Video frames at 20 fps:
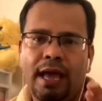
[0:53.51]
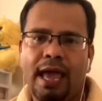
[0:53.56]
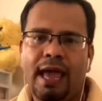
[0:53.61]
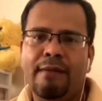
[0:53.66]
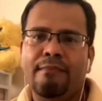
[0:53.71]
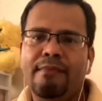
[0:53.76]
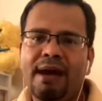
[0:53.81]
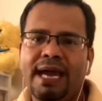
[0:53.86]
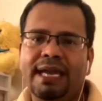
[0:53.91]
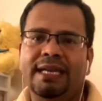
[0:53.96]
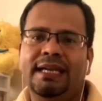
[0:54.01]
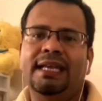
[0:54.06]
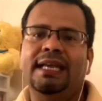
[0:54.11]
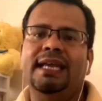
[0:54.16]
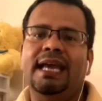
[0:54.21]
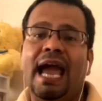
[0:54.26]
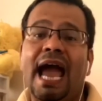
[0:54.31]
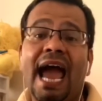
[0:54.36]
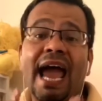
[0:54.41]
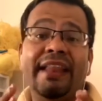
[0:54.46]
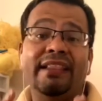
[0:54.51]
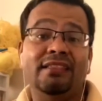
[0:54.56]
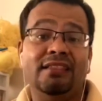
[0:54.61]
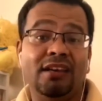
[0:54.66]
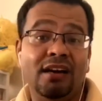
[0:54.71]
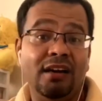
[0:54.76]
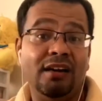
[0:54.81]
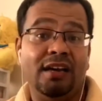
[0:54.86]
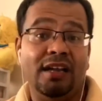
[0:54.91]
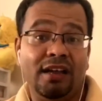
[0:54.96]
MIT, and
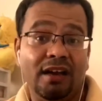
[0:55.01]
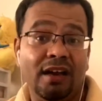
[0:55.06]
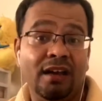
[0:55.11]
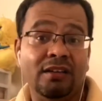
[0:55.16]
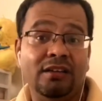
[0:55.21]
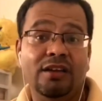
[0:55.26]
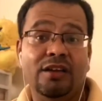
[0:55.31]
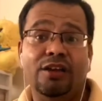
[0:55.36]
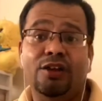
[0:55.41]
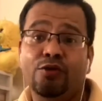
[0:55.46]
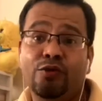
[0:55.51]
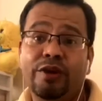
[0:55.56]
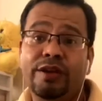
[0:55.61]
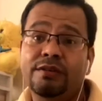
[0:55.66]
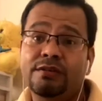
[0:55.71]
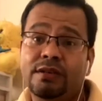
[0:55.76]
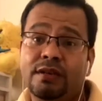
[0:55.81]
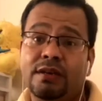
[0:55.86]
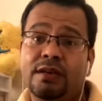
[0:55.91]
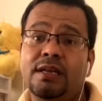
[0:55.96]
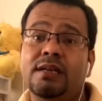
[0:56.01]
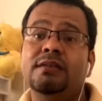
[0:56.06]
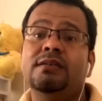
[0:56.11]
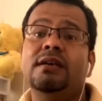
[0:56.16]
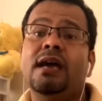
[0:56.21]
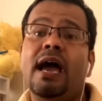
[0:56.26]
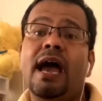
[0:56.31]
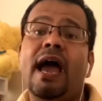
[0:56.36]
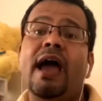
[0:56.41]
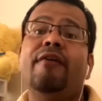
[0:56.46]
30 other universities
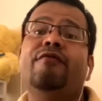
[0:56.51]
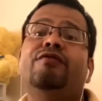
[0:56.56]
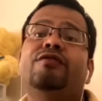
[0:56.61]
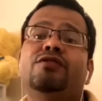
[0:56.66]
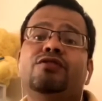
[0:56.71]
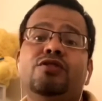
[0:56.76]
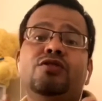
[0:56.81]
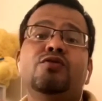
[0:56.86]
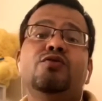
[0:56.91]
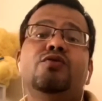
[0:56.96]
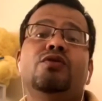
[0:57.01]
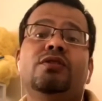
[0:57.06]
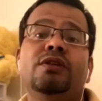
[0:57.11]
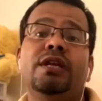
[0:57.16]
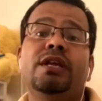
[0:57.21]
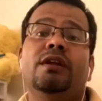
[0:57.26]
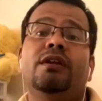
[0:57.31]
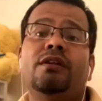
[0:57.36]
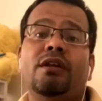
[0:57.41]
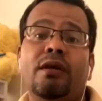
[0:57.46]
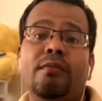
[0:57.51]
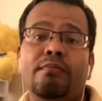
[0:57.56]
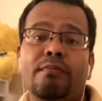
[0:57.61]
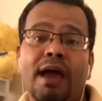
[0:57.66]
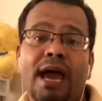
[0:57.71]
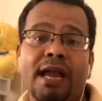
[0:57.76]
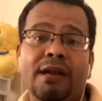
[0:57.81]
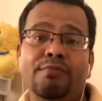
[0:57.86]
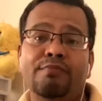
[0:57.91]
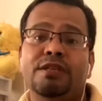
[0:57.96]
have sued the Trump
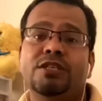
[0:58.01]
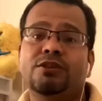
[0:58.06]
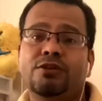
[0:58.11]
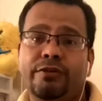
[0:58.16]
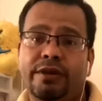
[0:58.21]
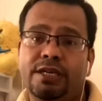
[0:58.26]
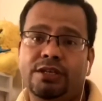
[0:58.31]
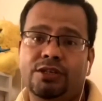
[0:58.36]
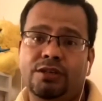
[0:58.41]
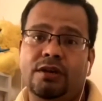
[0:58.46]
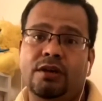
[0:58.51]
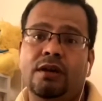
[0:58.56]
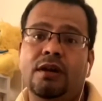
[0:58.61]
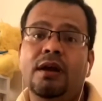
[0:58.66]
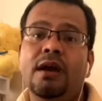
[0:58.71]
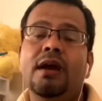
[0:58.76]
administration.